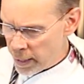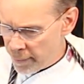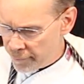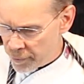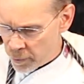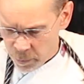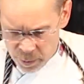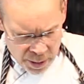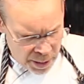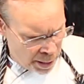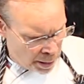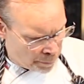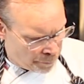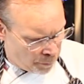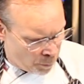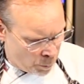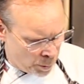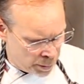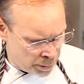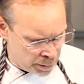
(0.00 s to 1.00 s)
have to be
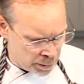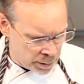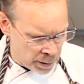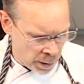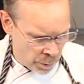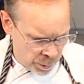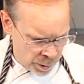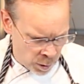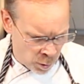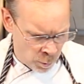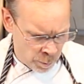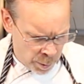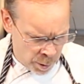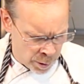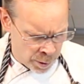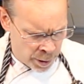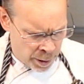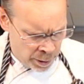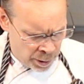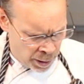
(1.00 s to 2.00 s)
careful with is that we don't
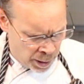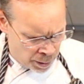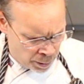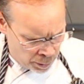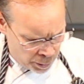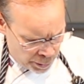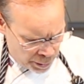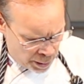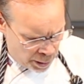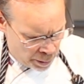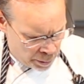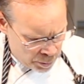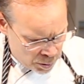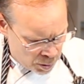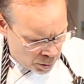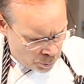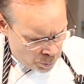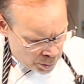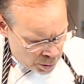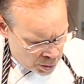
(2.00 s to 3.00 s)
burn our garlic here.
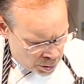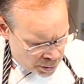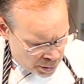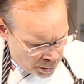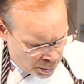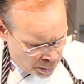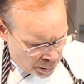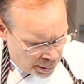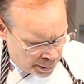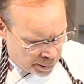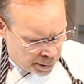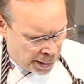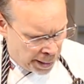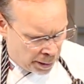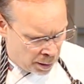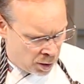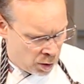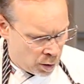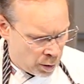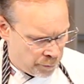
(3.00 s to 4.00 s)
So we're just going to let
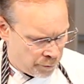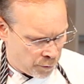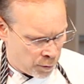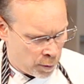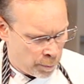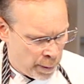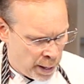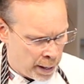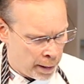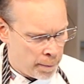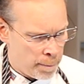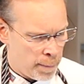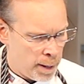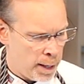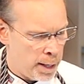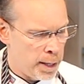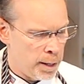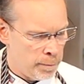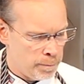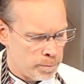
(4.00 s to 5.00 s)
that cook for about a
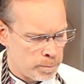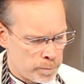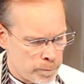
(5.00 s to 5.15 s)
minute.